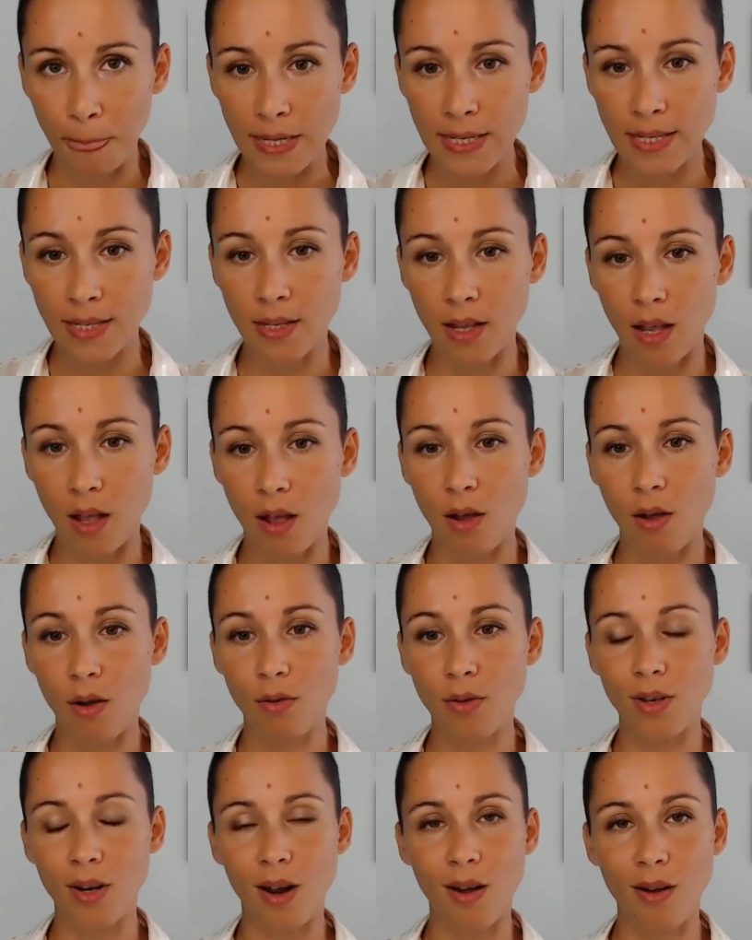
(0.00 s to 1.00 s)

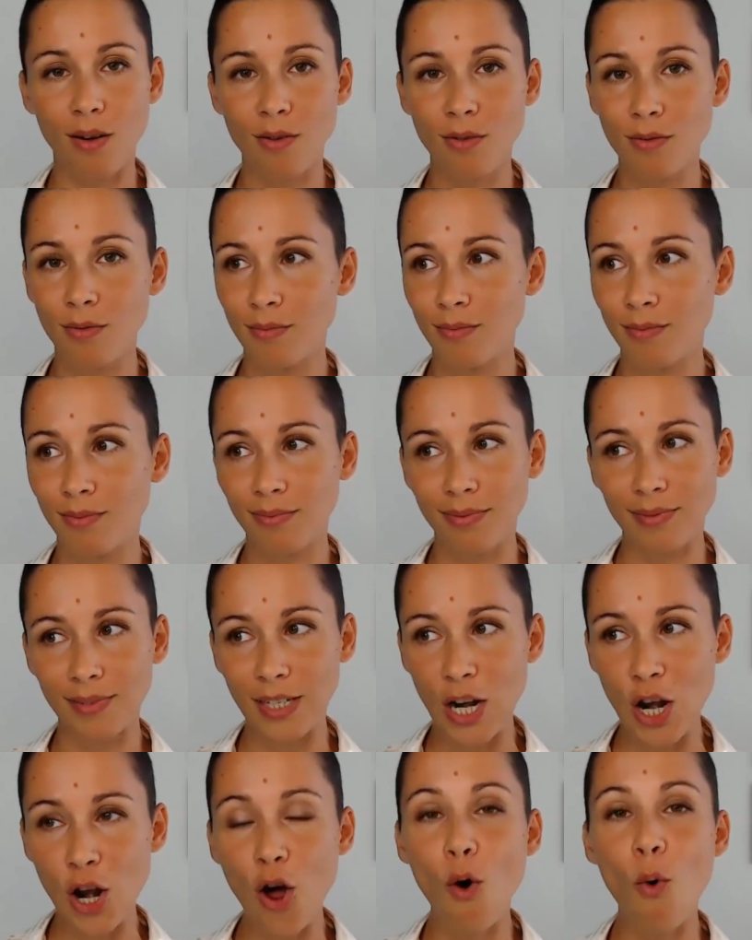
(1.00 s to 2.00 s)
So,
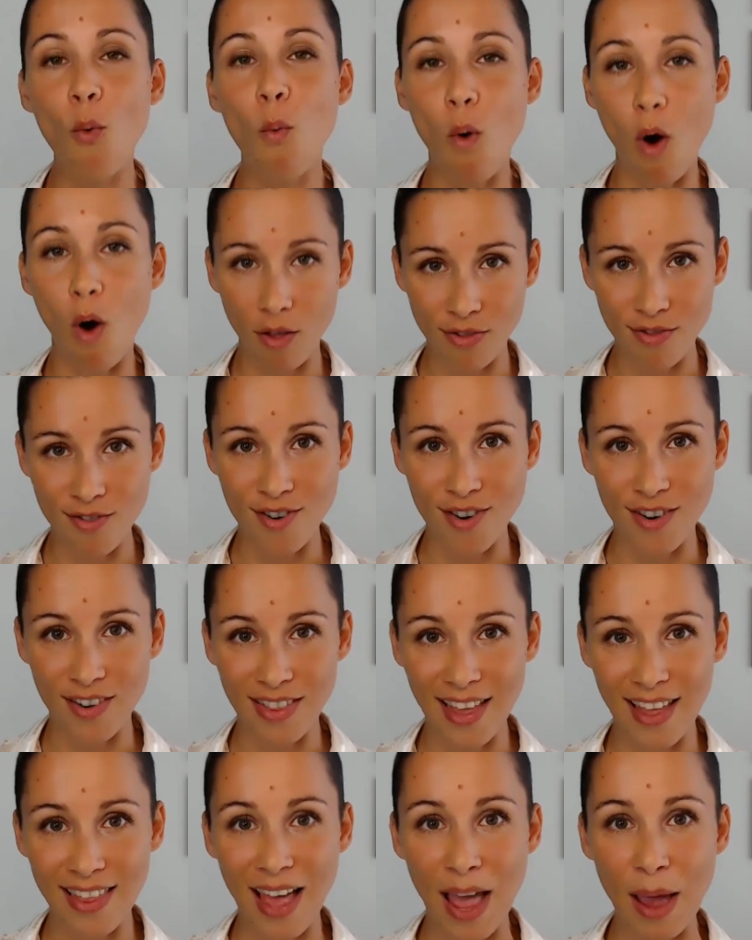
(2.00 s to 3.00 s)
no wonder
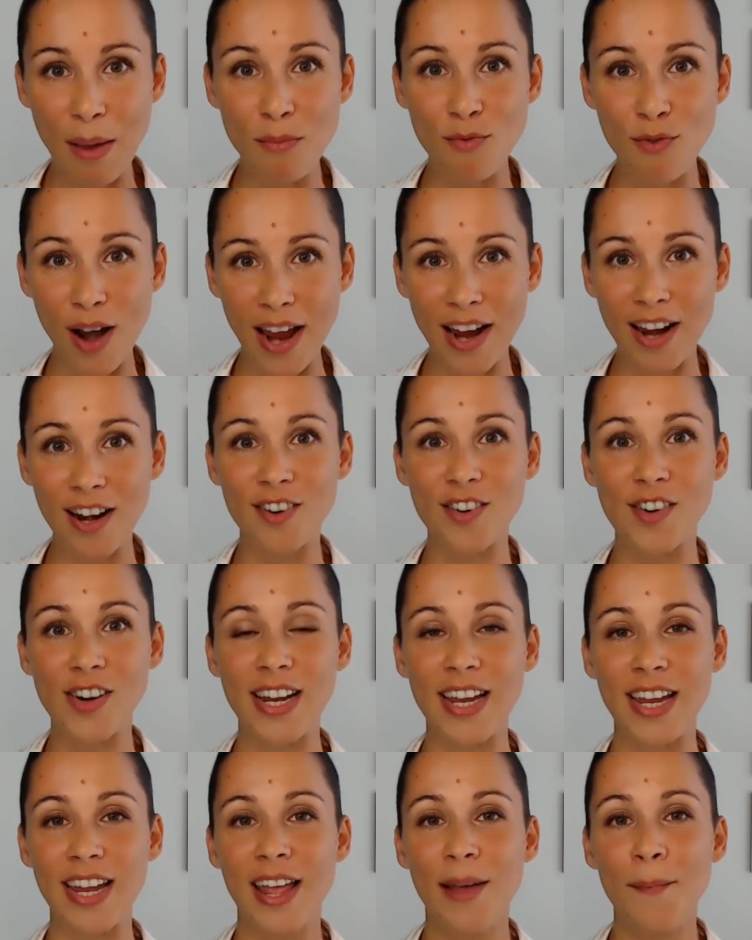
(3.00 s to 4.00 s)
that I'm
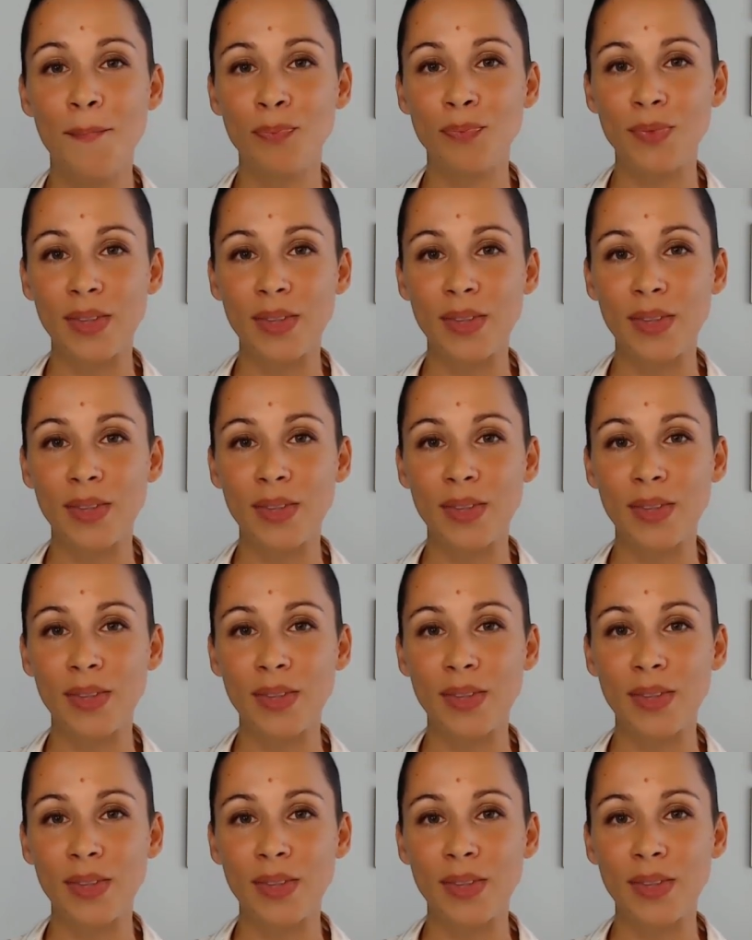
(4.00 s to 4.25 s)
regularly